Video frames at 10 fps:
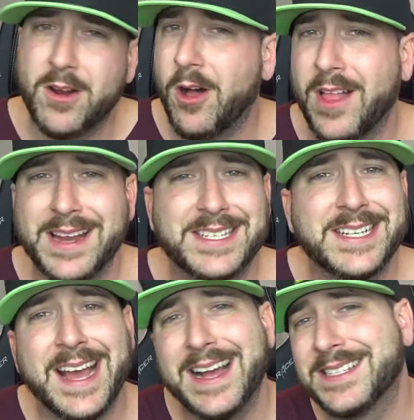in all
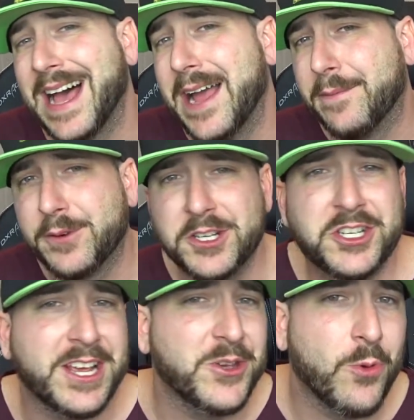honesty guys, I
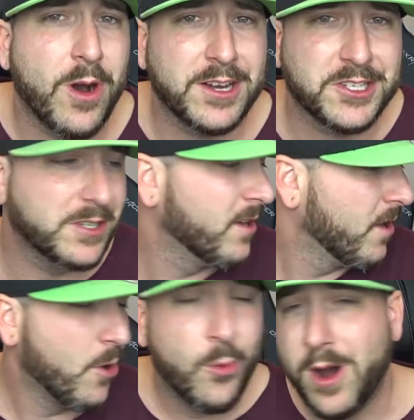appreciate you watching
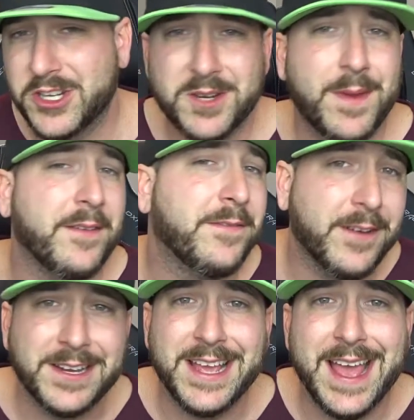my
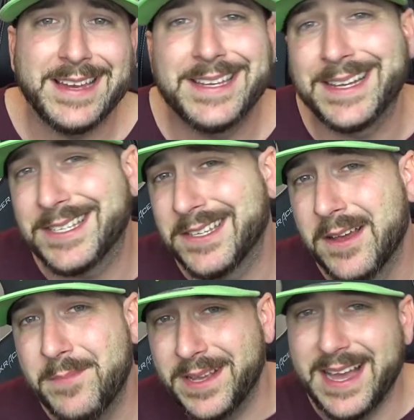funny antics,
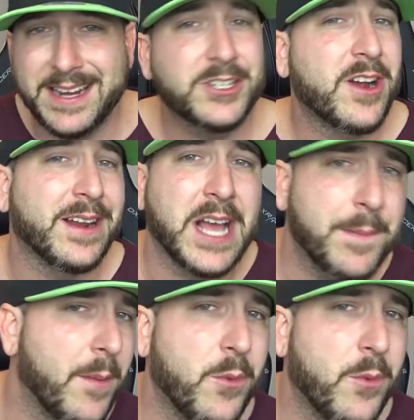be kind of trying to come